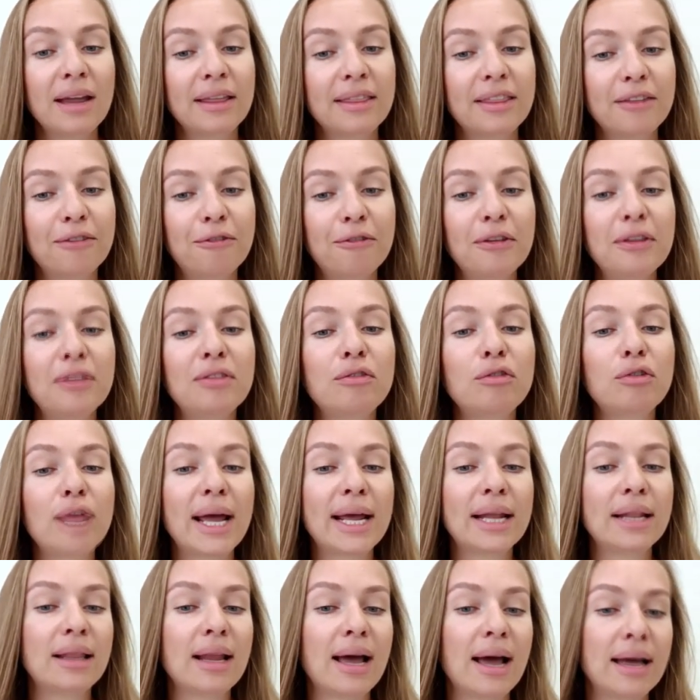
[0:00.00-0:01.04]
The thin
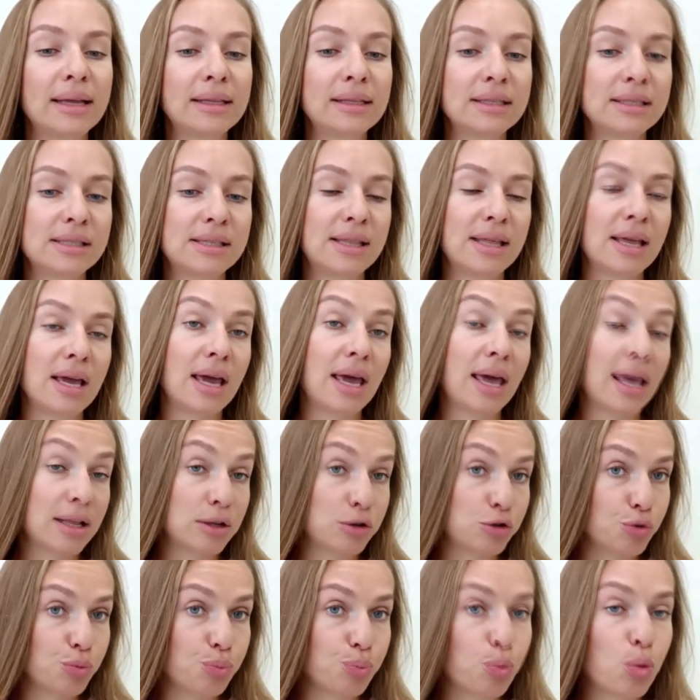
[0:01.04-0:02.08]
red line is the
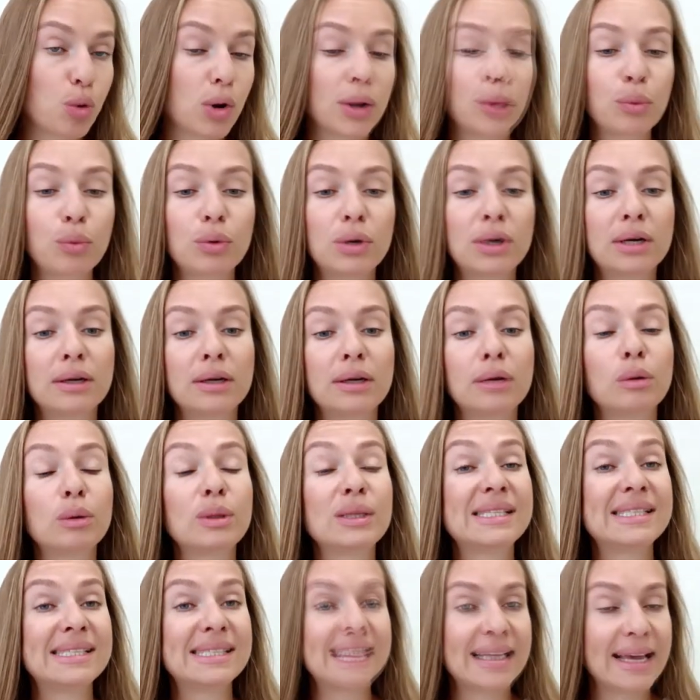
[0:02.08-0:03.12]
entry point where you
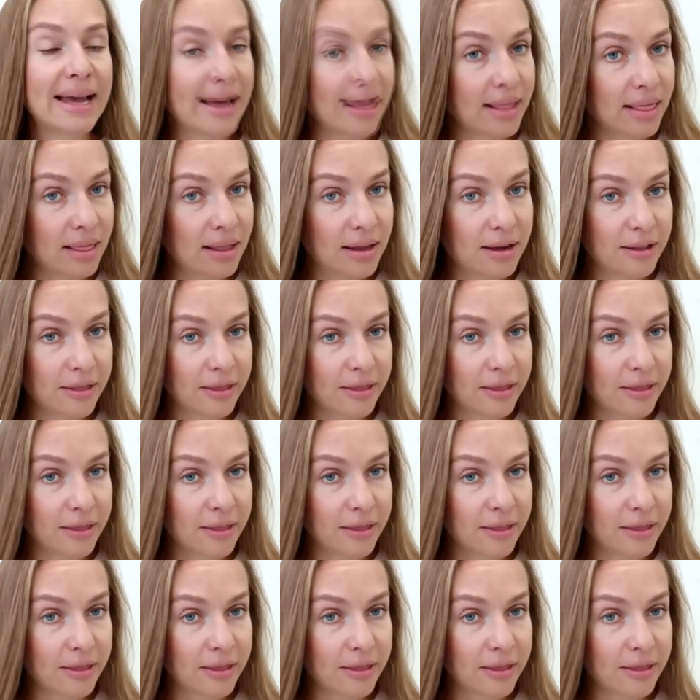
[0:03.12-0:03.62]
can sell